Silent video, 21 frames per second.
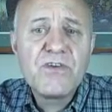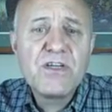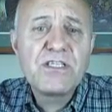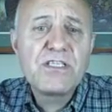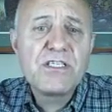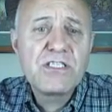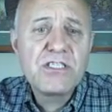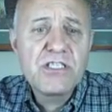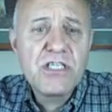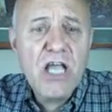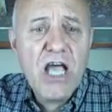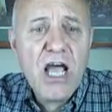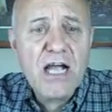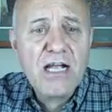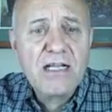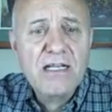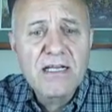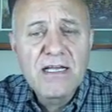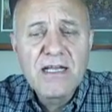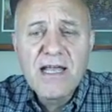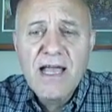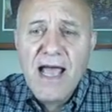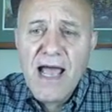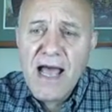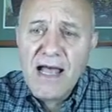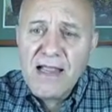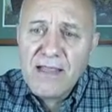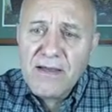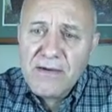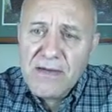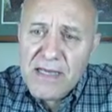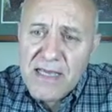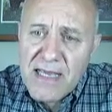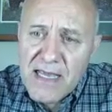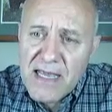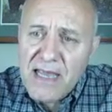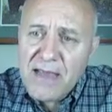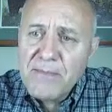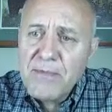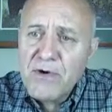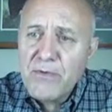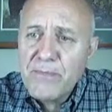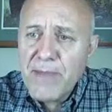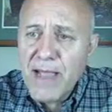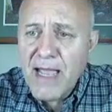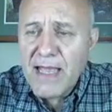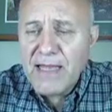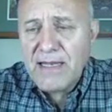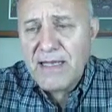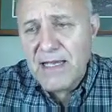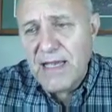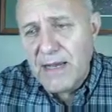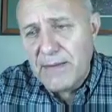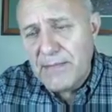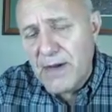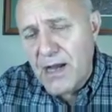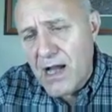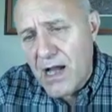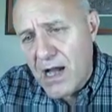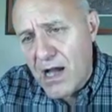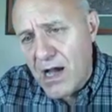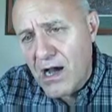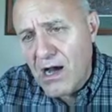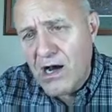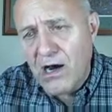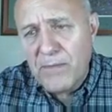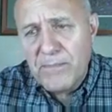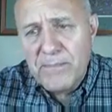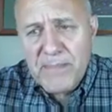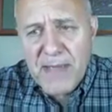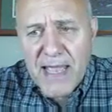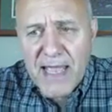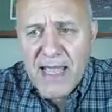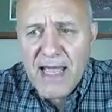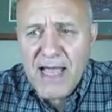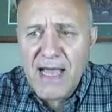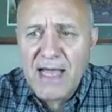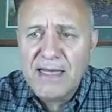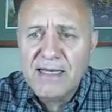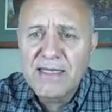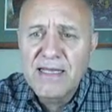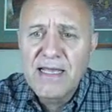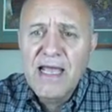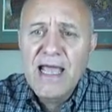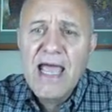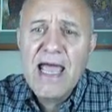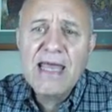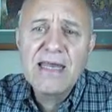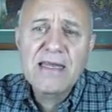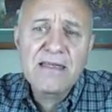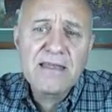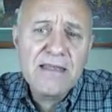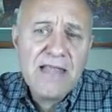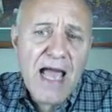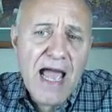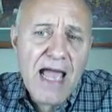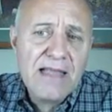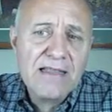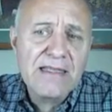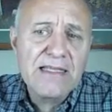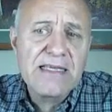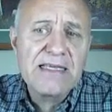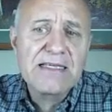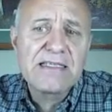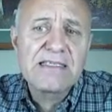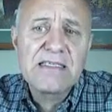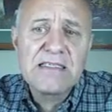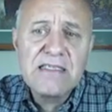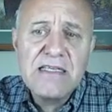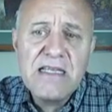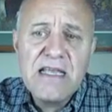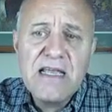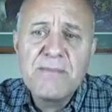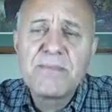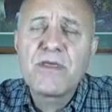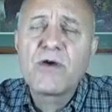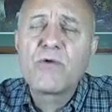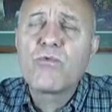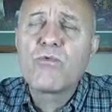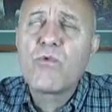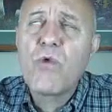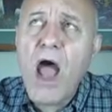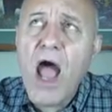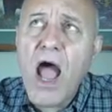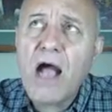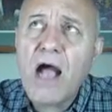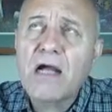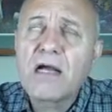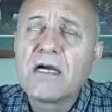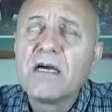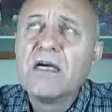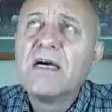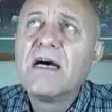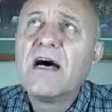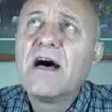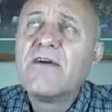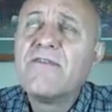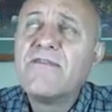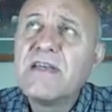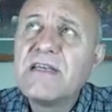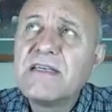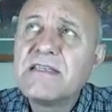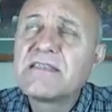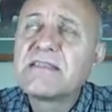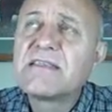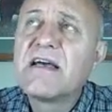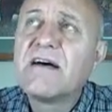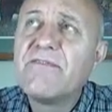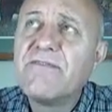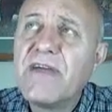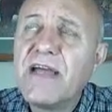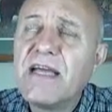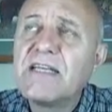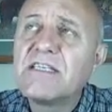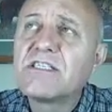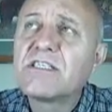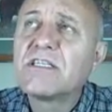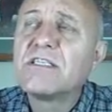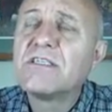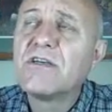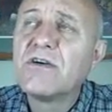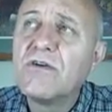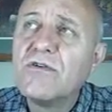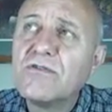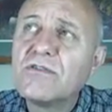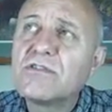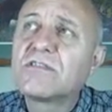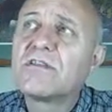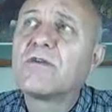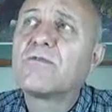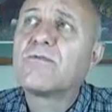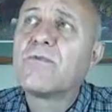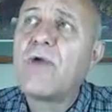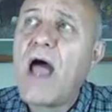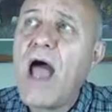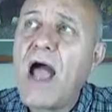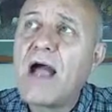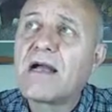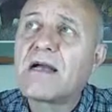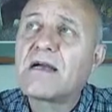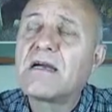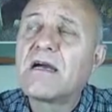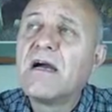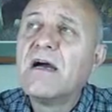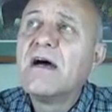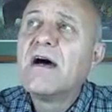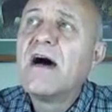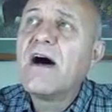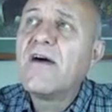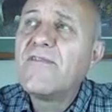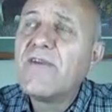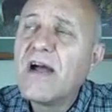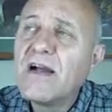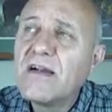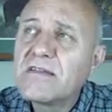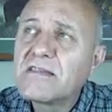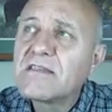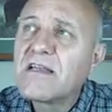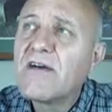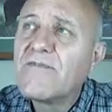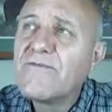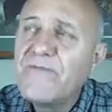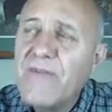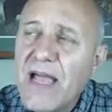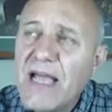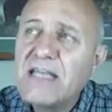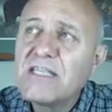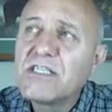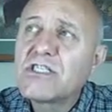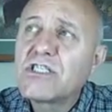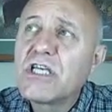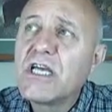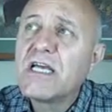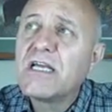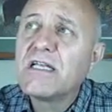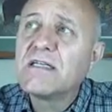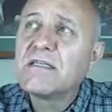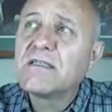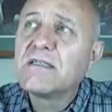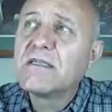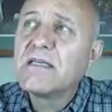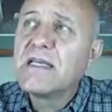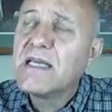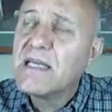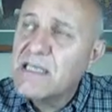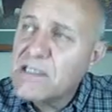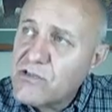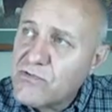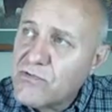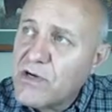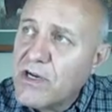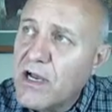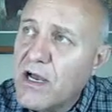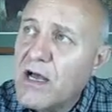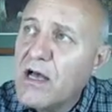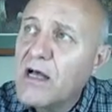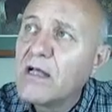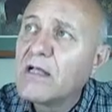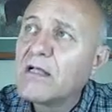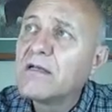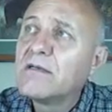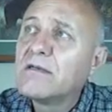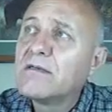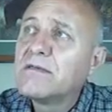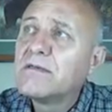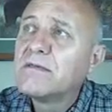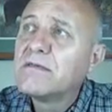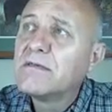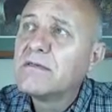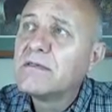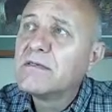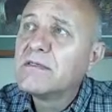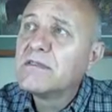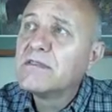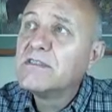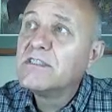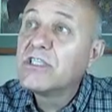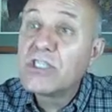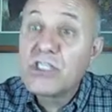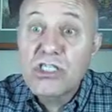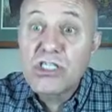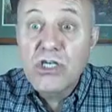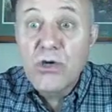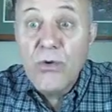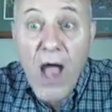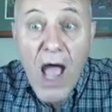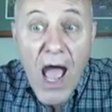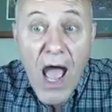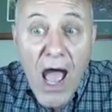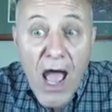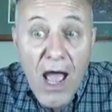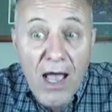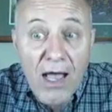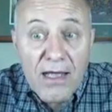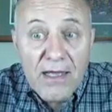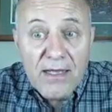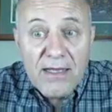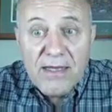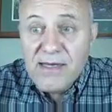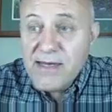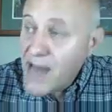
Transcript: Forsook Elohim who made him, oh man, and lightly esteemed the rock of his salvation. Who's the rock of our salvation? Israel? Yeshua?